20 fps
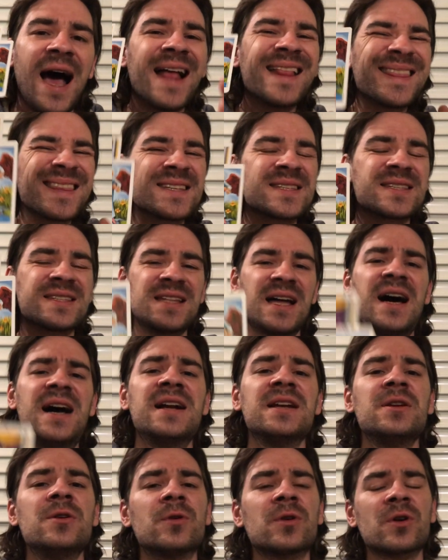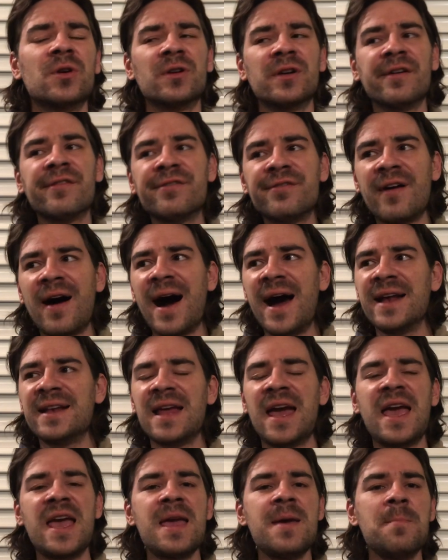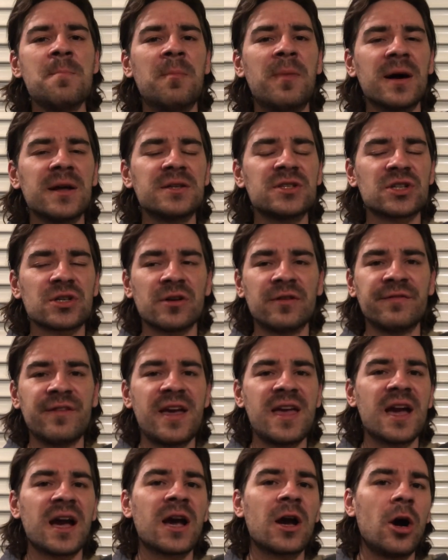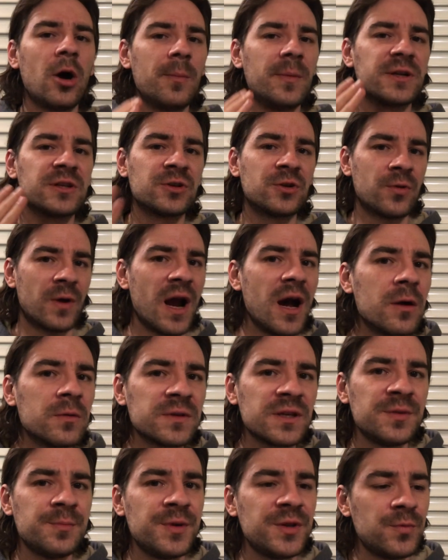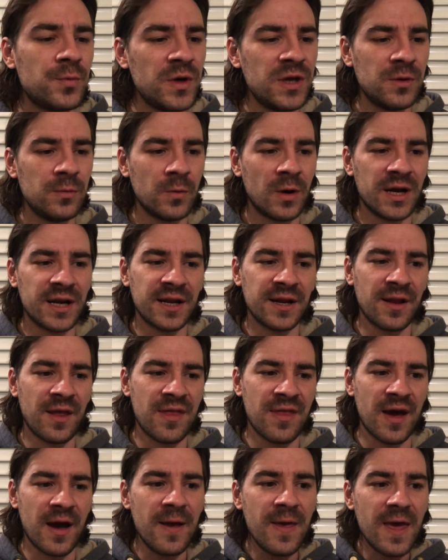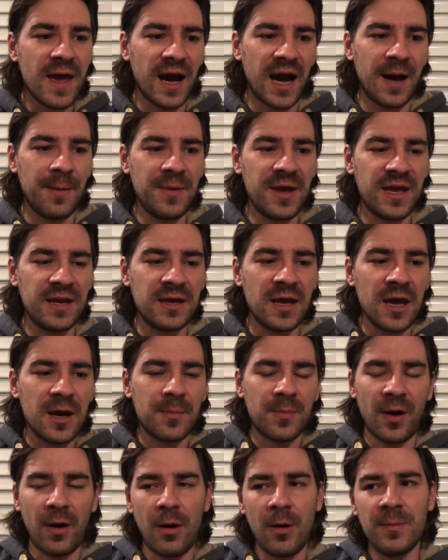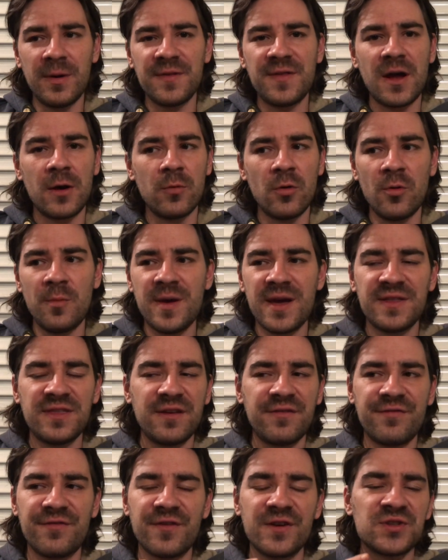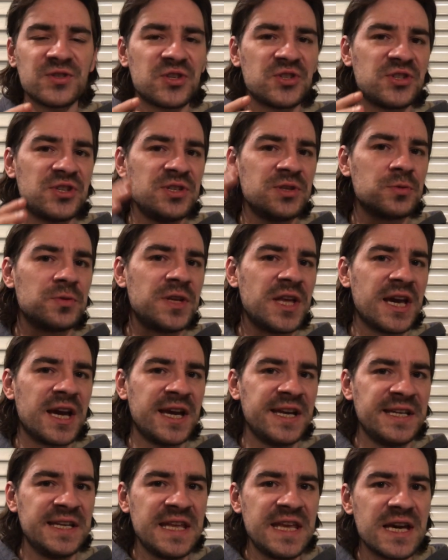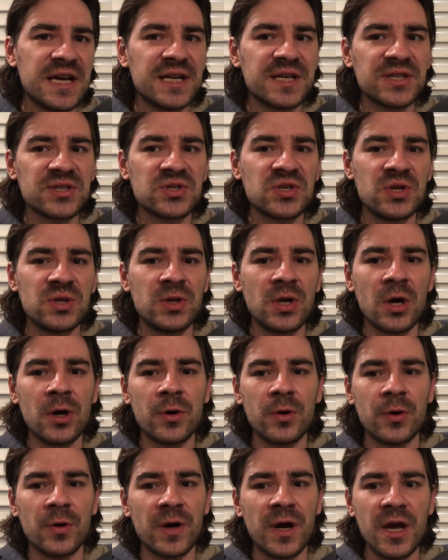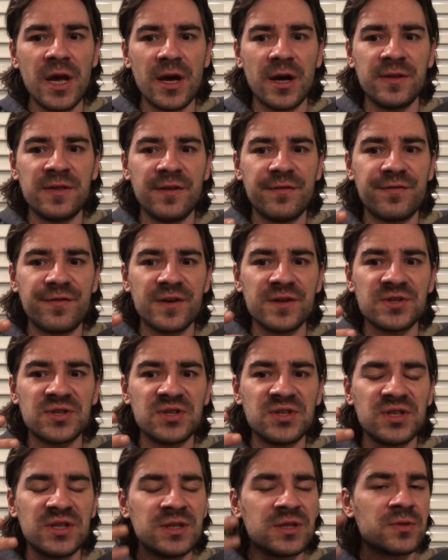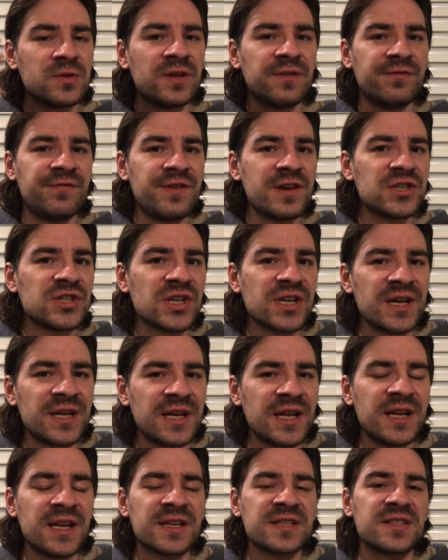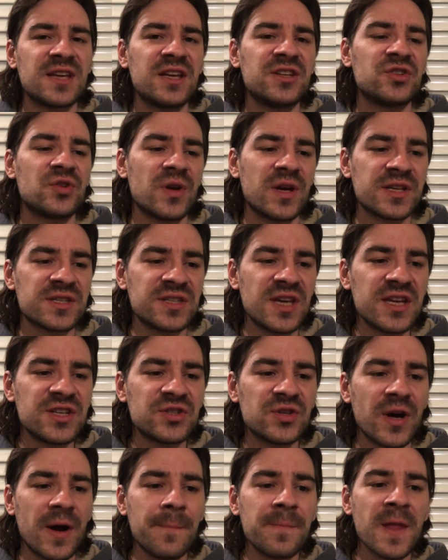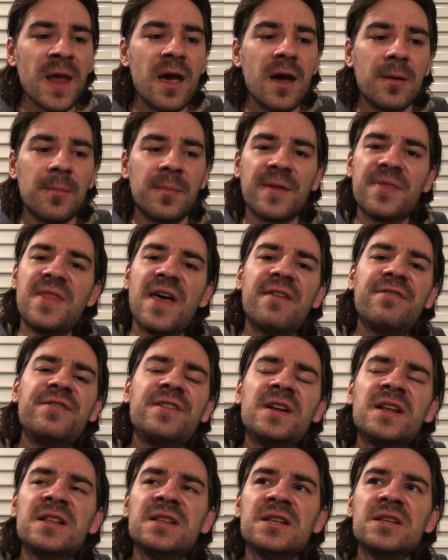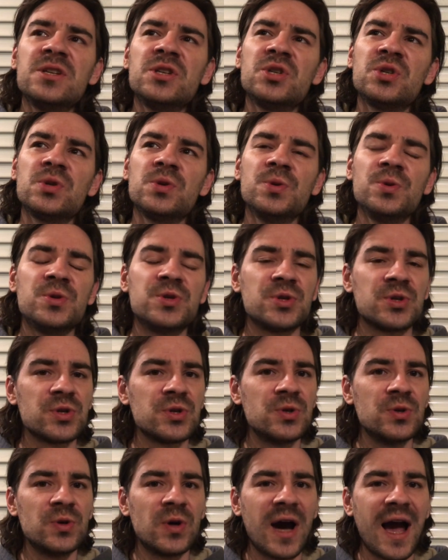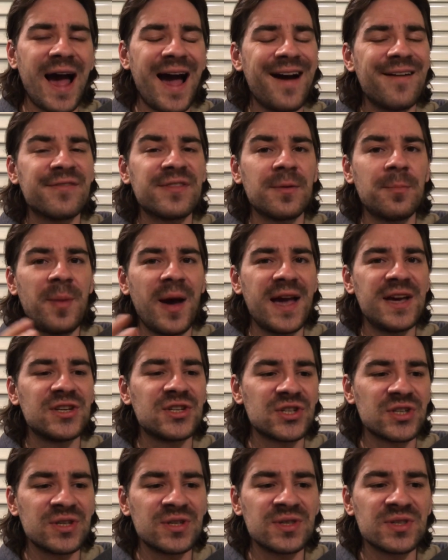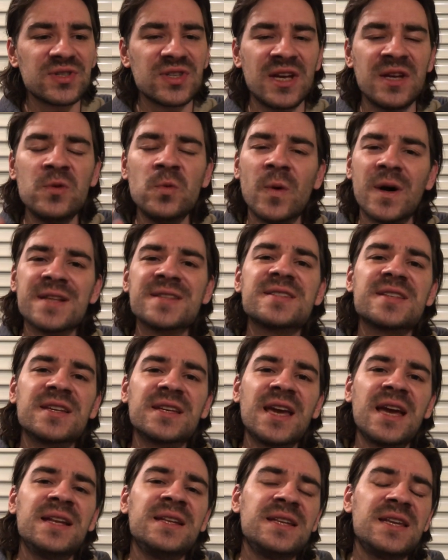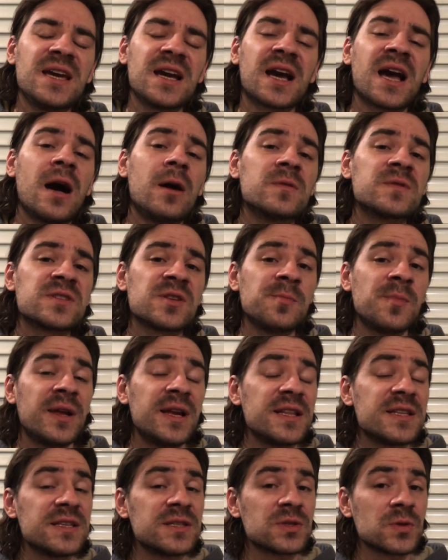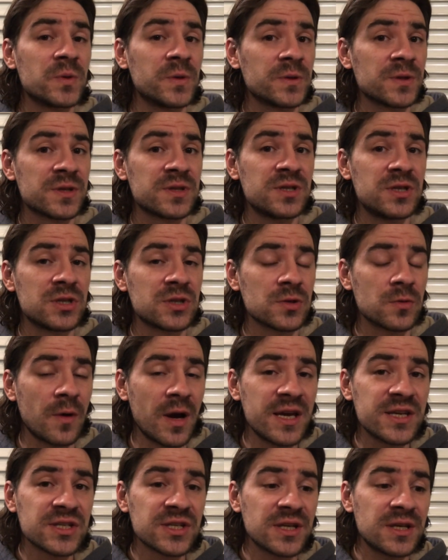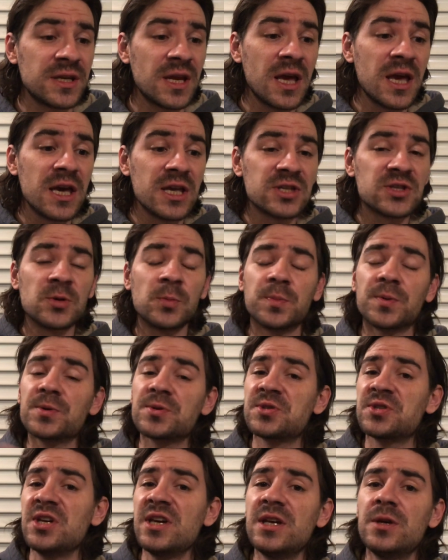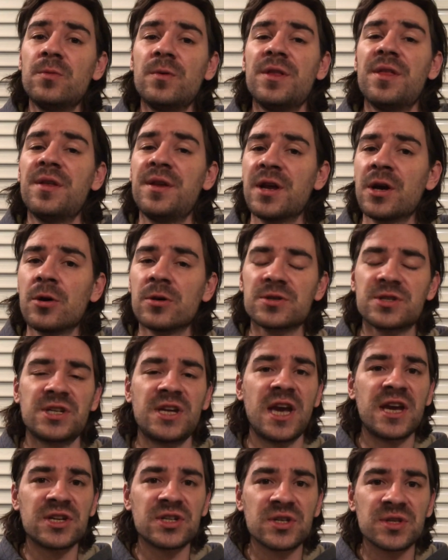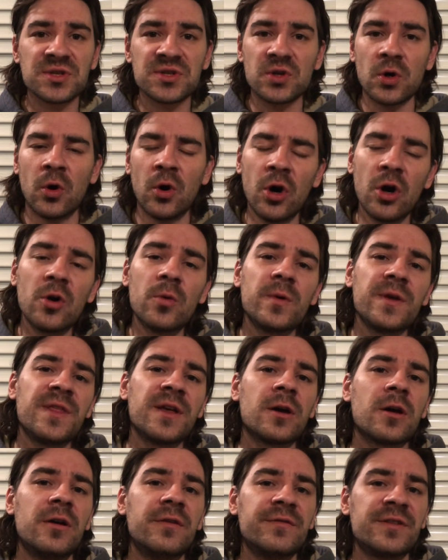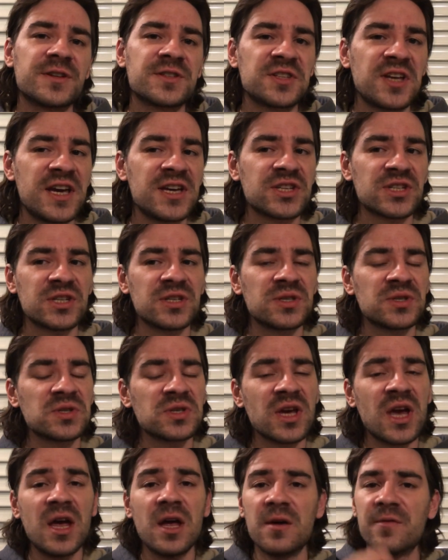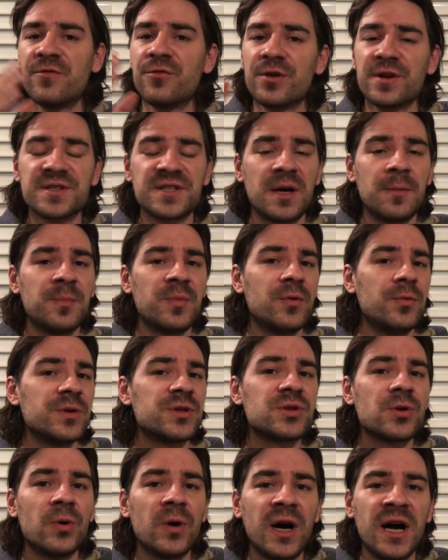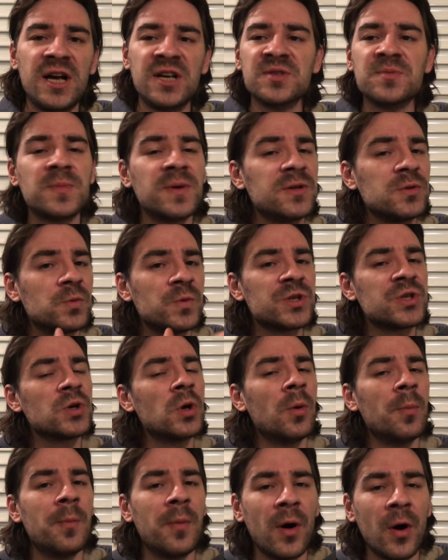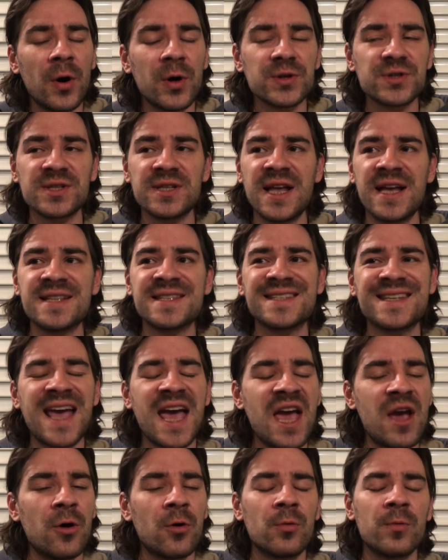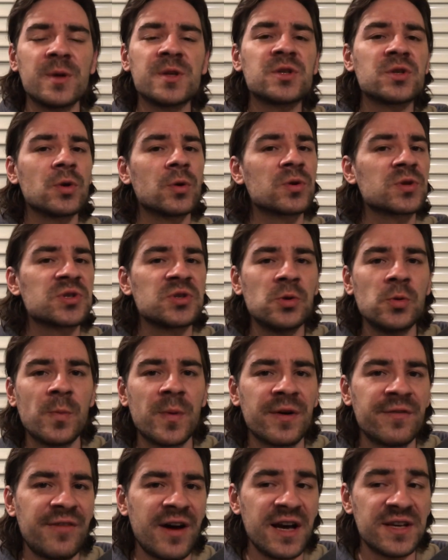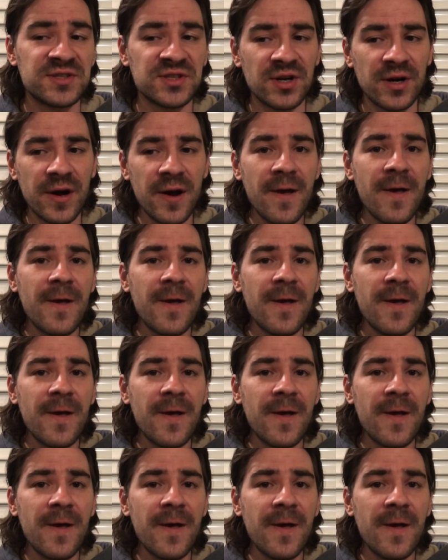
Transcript: at the start you are going to find a bunch of a common ground in between one another. I mean, probably there will be a differences into the ideas, you know, or a differences into the vision, and etc, etc. But definitely, should you have the patience and once again the accountability toward the situation to proceed with the negotiations or with the conversations, for example, with your husband, with your boss, let's say, or with your supervisor,